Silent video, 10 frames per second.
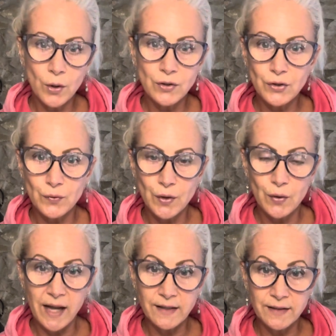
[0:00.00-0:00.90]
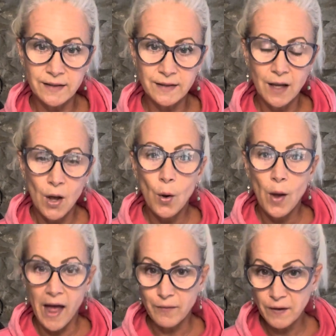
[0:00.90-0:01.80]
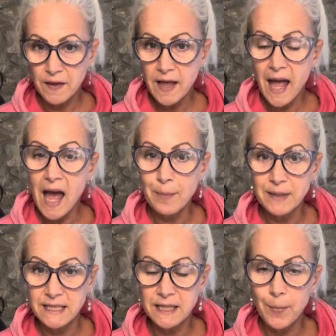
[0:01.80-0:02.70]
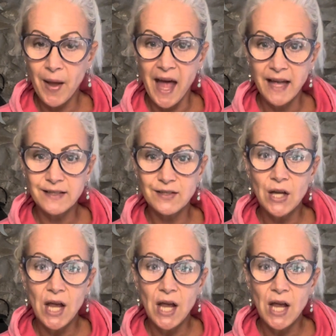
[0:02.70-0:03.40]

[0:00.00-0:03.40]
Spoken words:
on to regrets. Everything that happened in the past